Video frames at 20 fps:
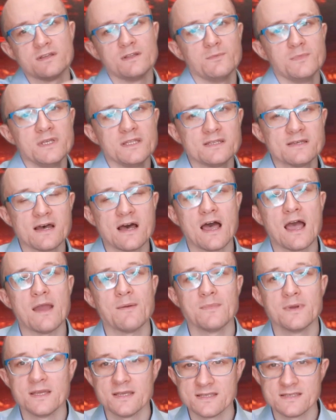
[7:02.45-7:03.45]
In the
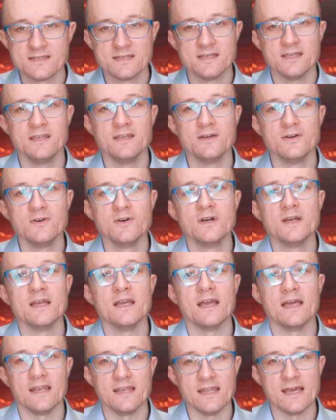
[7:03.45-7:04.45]
meantime, see you
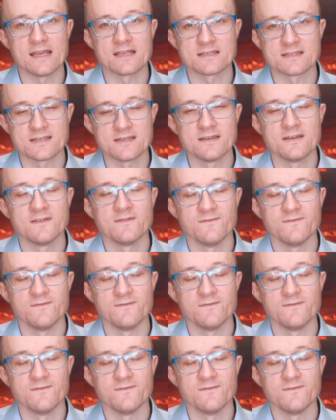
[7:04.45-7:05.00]
in the next